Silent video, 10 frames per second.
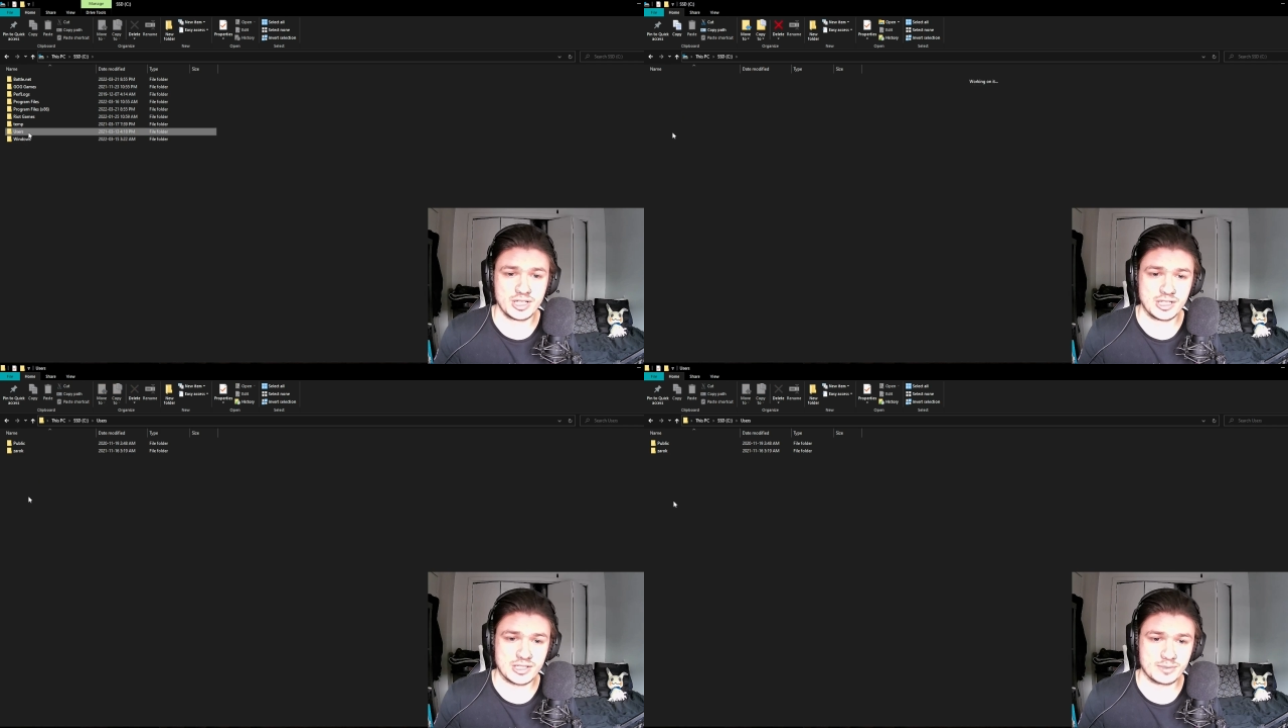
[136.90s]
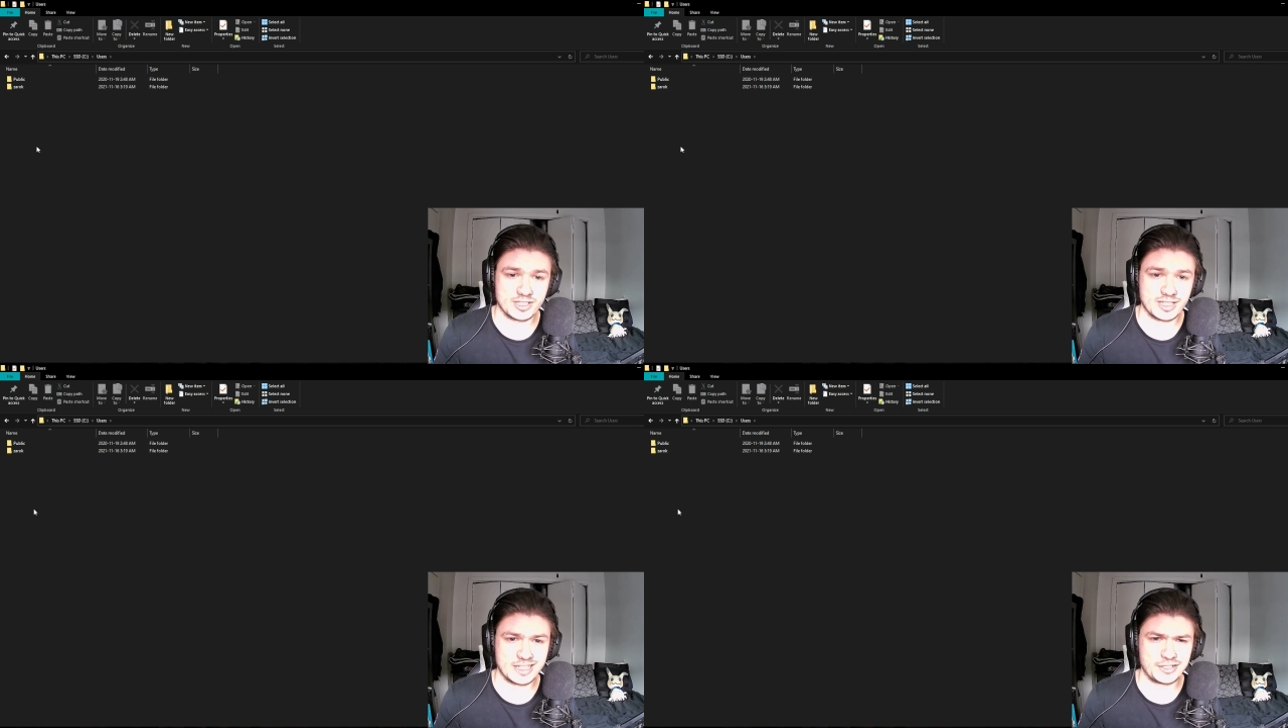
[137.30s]
So I'm
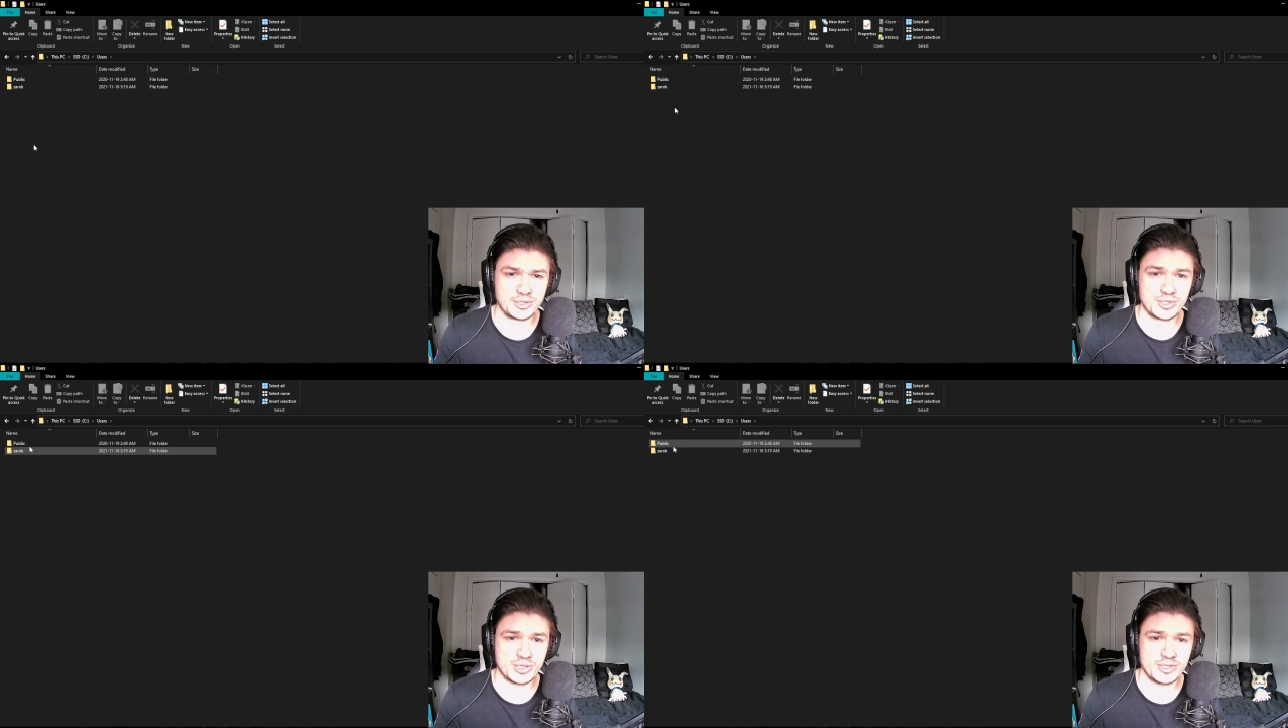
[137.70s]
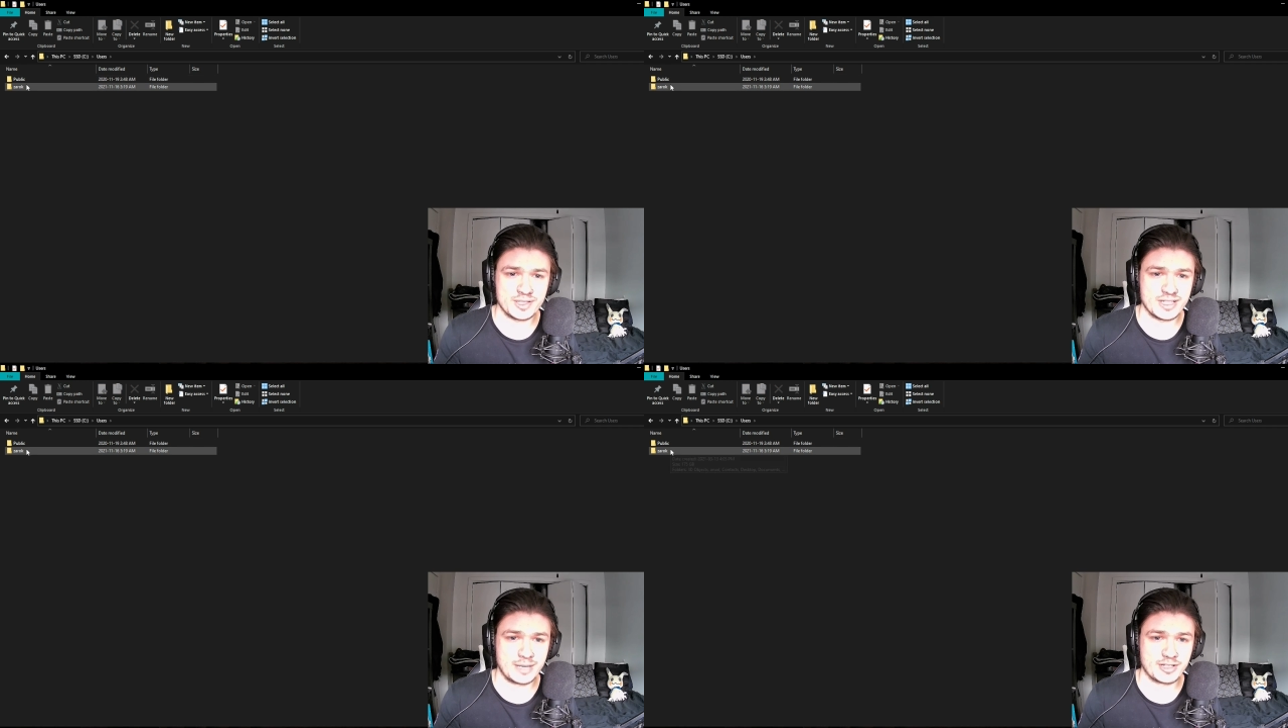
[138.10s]
going to click on
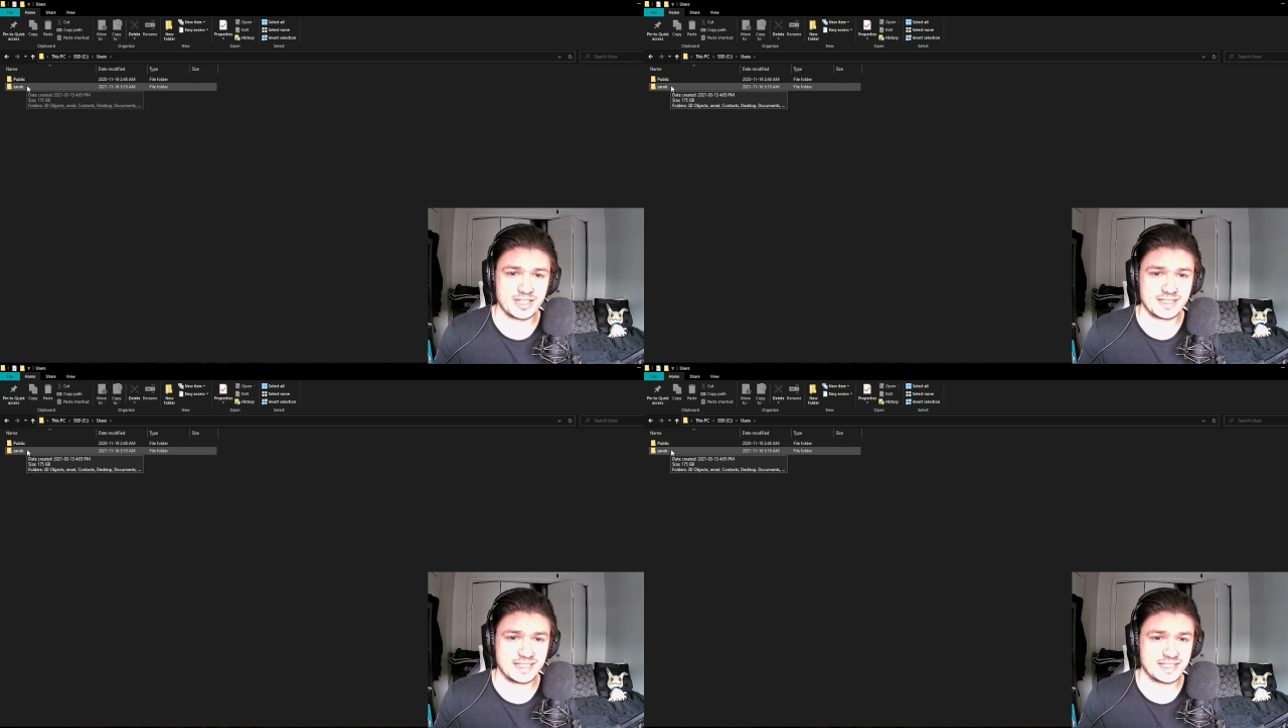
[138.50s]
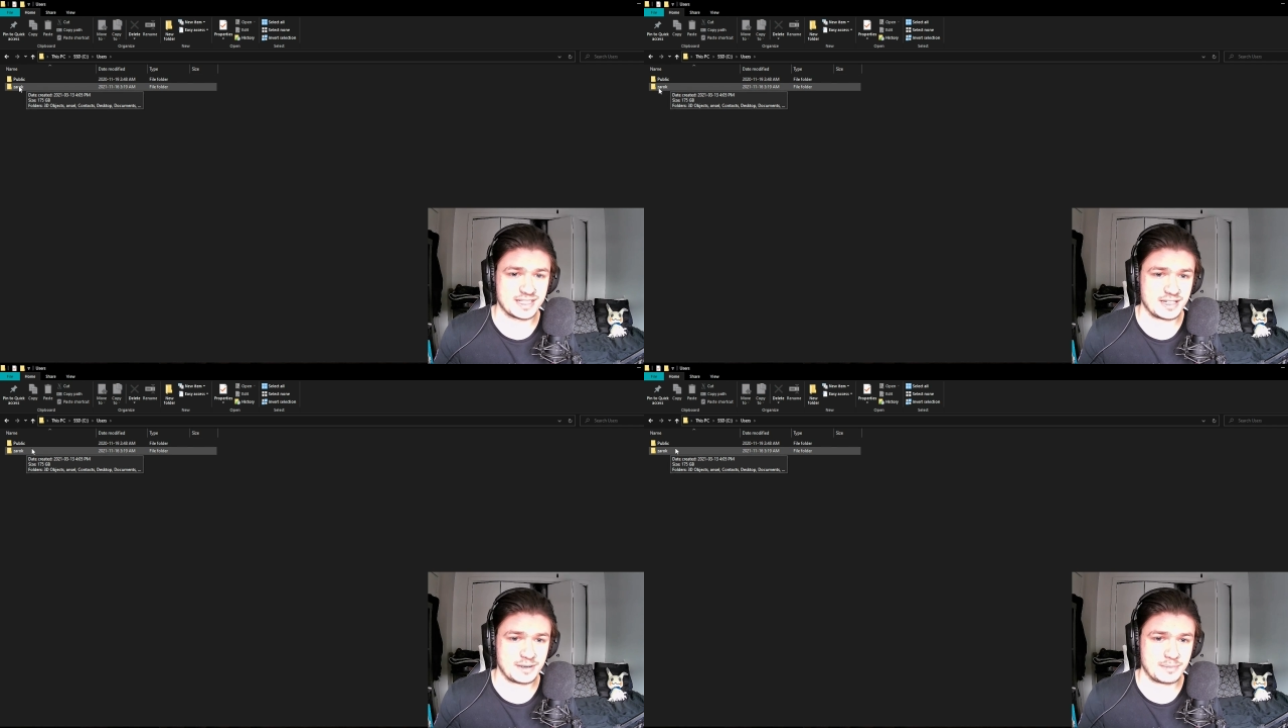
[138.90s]
users. I'm going to take